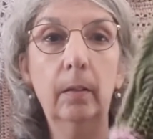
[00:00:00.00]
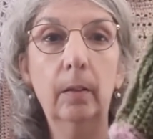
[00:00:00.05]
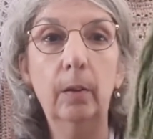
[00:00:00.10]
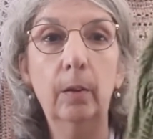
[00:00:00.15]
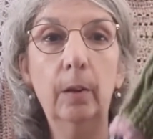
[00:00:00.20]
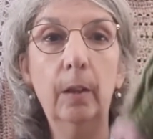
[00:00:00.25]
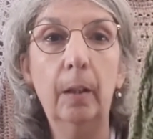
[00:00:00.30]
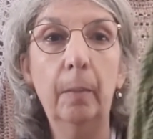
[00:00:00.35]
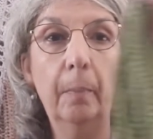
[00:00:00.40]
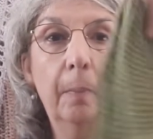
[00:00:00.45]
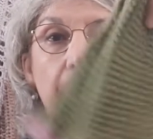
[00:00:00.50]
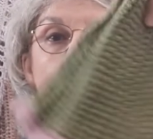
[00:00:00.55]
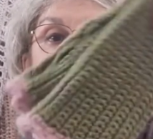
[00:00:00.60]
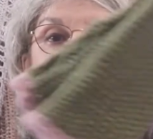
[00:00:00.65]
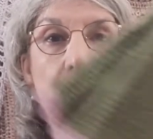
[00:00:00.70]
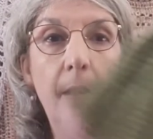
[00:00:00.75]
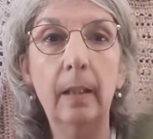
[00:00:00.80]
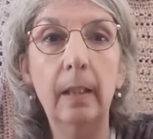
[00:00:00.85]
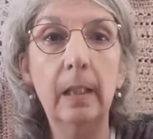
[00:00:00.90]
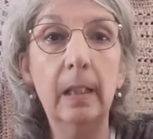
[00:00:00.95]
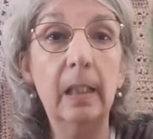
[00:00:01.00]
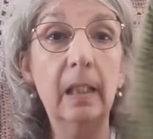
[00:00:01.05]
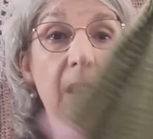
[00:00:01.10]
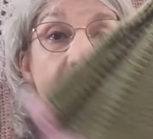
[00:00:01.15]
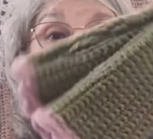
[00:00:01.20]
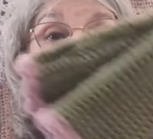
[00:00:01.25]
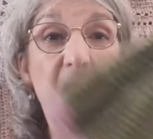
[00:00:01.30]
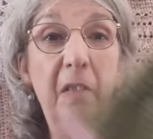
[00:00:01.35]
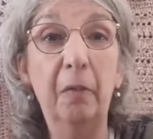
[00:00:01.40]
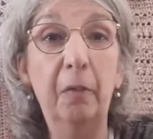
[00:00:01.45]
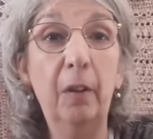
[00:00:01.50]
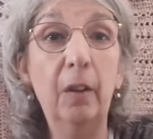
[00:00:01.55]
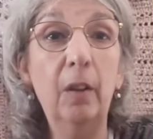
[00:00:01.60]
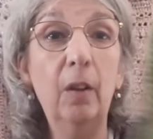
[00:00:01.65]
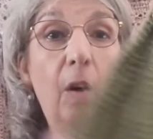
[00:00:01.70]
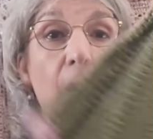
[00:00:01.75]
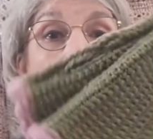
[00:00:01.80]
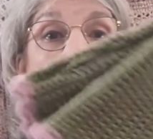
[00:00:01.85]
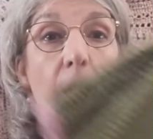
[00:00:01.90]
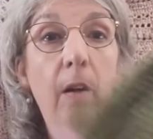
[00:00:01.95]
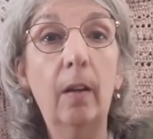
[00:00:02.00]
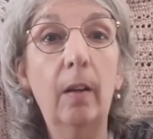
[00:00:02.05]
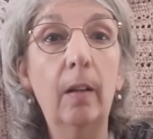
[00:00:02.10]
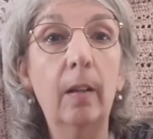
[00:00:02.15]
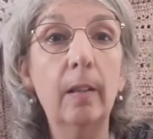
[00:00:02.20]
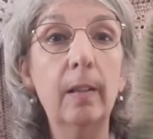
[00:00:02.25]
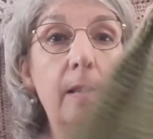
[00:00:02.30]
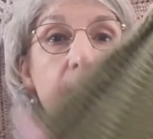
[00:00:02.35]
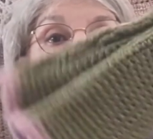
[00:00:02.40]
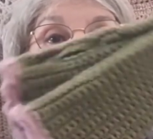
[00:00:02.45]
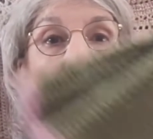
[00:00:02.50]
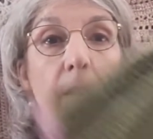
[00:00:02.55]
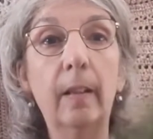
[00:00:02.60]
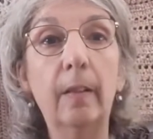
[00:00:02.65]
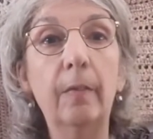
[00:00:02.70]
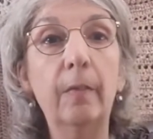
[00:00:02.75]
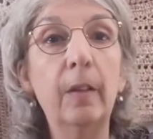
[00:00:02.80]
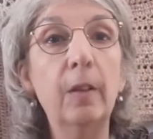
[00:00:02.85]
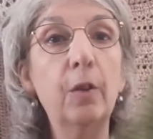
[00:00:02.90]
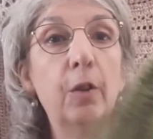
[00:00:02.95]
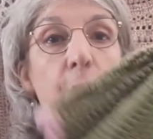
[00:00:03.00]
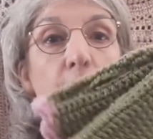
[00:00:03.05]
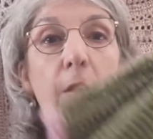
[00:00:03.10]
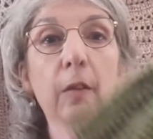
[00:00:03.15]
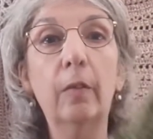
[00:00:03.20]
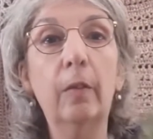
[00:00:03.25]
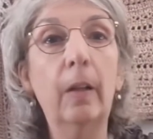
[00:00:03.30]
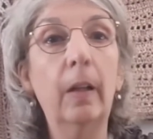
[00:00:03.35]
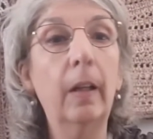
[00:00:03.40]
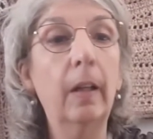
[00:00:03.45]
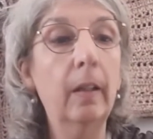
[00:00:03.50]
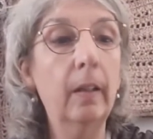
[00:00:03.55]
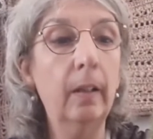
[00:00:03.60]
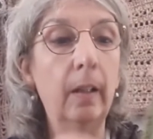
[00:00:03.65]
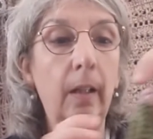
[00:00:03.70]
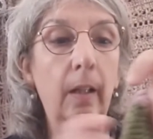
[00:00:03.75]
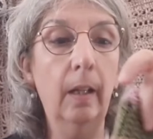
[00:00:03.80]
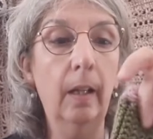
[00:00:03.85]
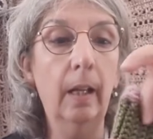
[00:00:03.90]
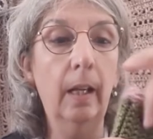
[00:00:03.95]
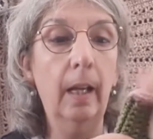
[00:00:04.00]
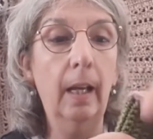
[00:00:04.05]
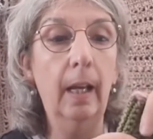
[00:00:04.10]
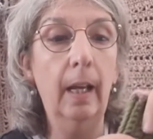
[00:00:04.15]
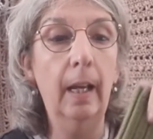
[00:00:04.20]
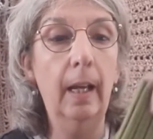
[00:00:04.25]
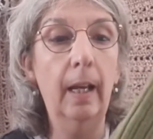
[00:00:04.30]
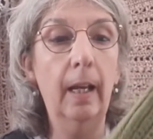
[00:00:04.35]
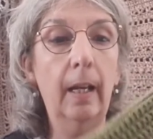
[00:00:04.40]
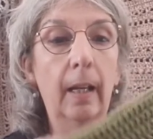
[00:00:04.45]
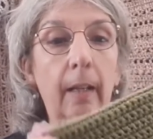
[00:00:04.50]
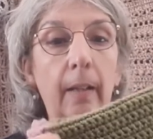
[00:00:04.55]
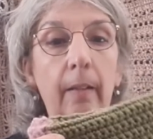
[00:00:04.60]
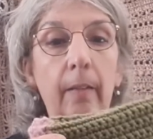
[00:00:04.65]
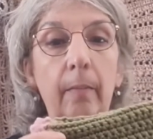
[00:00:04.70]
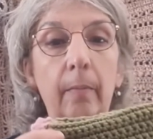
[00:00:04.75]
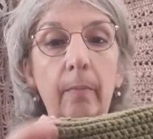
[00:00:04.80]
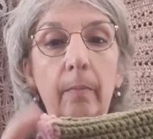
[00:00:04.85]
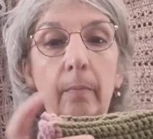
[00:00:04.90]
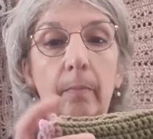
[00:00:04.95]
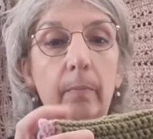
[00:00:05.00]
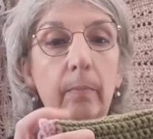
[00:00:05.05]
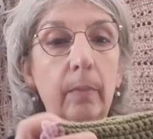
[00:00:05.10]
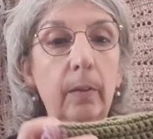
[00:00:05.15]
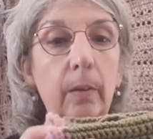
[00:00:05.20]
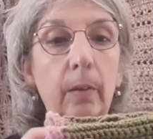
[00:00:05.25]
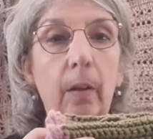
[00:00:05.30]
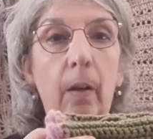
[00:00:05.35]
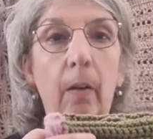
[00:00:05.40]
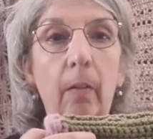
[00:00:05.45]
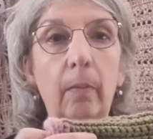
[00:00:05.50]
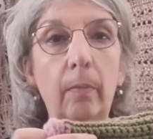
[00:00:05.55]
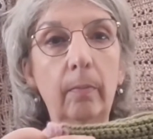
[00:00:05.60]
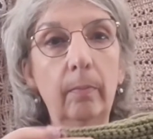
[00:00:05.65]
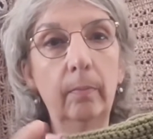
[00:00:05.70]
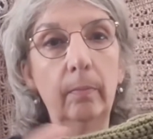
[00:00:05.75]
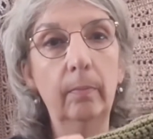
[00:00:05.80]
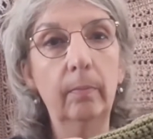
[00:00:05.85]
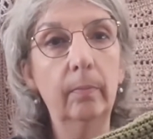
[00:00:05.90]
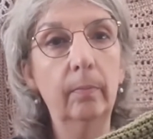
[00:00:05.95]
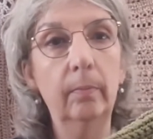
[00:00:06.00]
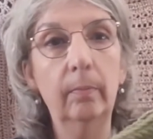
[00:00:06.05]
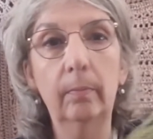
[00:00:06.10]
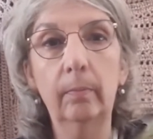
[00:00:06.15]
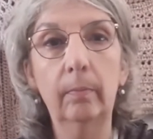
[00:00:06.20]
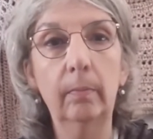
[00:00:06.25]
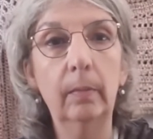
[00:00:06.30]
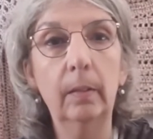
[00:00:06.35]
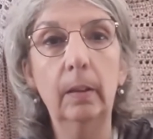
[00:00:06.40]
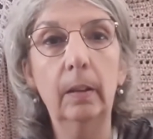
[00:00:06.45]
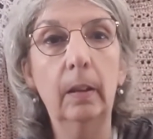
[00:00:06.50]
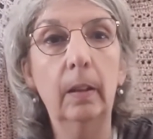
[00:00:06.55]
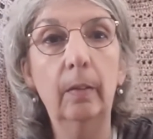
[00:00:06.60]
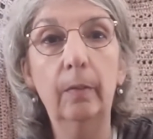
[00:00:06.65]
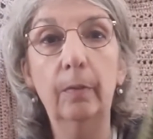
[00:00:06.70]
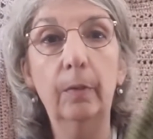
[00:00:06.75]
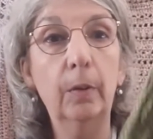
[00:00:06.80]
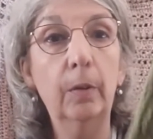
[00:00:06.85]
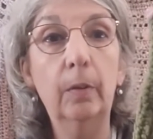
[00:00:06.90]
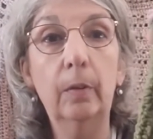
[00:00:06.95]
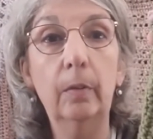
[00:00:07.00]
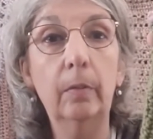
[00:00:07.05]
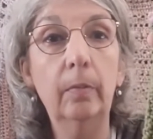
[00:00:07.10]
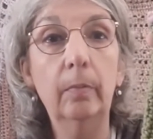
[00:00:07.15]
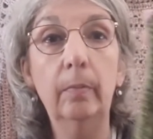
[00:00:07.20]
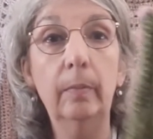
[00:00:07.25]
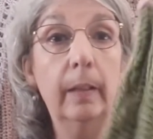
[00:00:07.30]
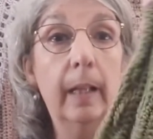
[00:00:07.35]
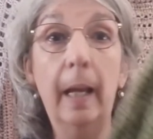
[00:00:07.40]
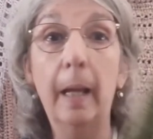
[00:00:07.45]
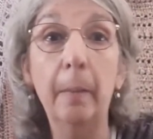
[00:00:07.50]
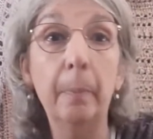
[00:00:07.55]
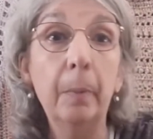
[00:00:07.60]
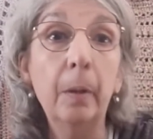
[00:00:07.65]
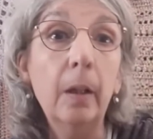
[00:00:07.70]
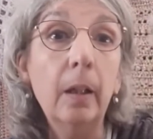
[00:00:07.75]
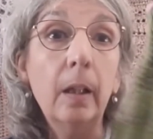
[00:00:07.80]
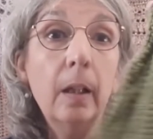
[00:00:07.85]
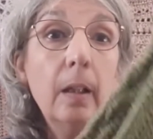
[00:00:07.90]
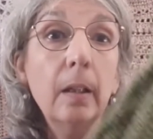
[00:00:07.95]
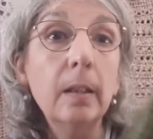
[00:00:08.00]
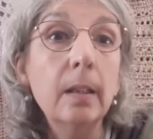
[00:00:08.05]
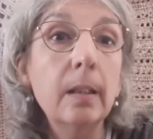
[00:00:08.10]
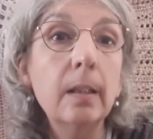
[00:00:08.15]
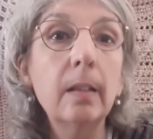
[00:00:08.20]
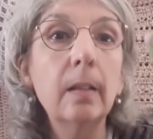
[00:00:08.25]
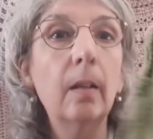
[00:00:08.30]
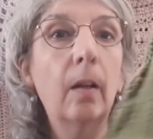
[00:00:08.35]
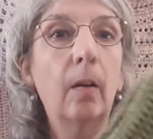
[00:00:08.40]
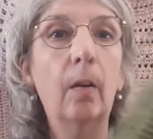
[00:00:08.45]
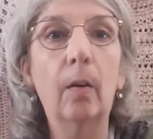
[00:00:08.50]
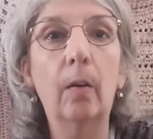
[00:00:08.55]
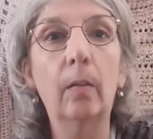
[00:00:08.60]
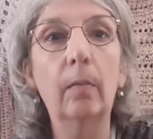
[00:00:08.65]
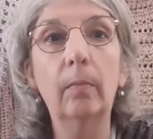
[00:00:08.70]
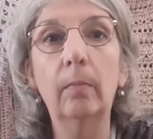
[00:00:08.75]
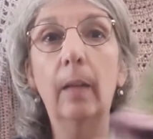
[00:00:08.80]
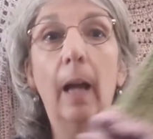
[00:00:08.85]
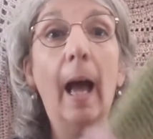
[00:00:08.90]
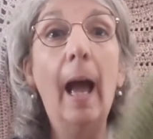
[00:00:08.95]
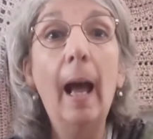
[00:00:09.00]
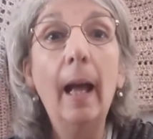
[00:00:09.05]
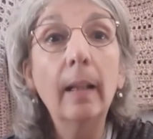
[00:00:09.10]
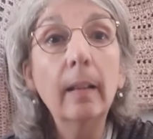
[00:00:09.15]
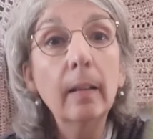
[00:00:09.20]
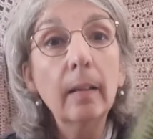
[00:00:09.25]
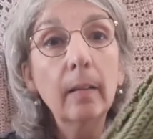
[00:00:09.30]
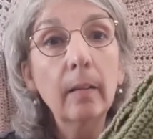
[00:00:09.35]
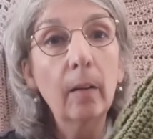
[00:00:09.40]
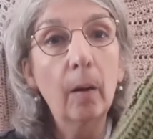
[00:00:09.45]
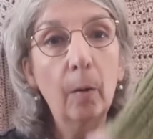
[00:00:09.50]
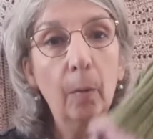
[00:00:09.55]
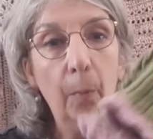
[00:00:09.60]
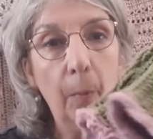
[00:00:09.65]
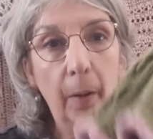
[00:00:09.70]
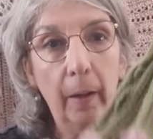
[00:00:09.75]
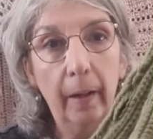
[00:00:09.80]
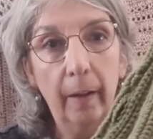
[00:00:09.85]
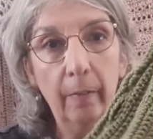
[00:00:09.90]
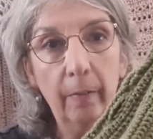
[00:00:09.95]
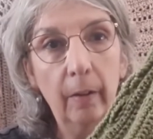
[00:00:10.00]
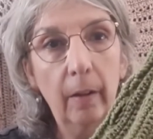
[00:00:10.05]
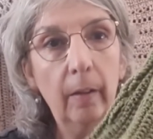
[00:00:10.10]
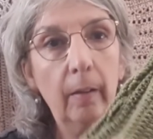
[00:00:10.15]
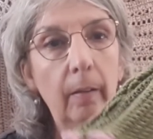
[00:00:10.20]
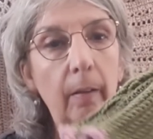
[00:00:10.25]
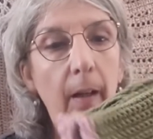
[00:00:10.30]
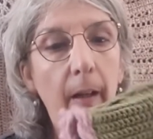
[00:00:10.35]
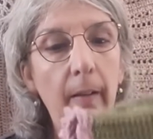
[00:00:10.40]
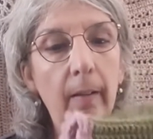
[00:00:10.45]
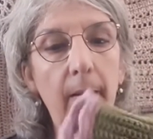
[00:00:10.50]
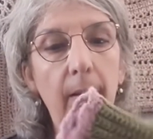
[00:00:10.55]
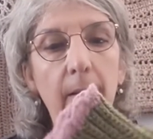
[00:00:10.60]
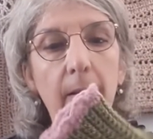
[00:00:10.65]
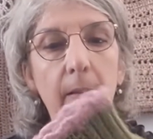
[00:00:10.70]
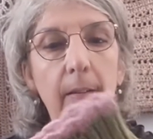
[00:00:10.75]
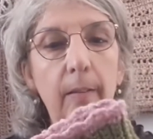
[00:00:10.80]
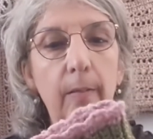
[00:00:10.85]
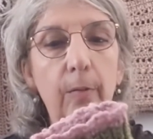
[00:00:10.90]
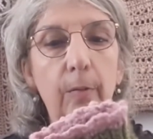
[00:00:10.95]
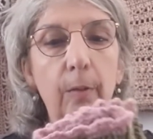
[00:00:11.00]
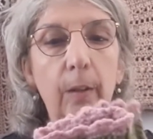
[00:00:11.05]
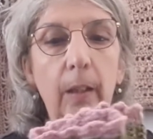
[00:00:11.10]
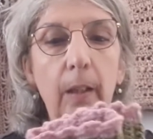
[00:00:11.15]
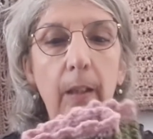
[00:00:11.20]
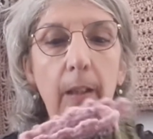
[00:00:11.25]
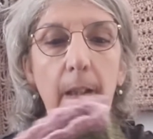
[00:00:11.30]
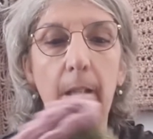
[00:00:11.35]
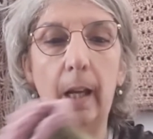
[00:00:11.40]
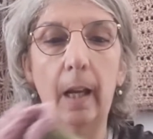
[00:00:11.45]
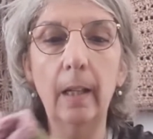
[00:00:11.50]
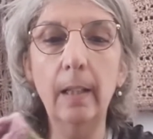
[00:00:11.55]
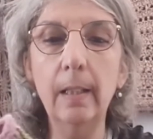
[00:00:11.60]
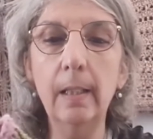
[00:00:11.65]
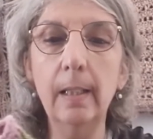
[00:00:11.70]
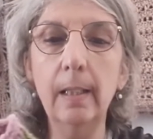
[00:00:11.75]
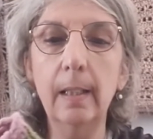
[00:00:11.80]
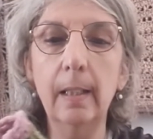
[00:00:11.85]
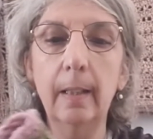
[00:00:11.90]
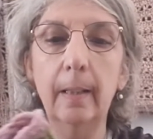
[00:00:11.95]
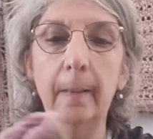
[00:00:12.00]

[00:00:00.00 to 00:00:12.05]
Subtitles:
you can make these in different colors and give the children, and, you know, give your neighbors or aunt or whatever. I think it's really nice.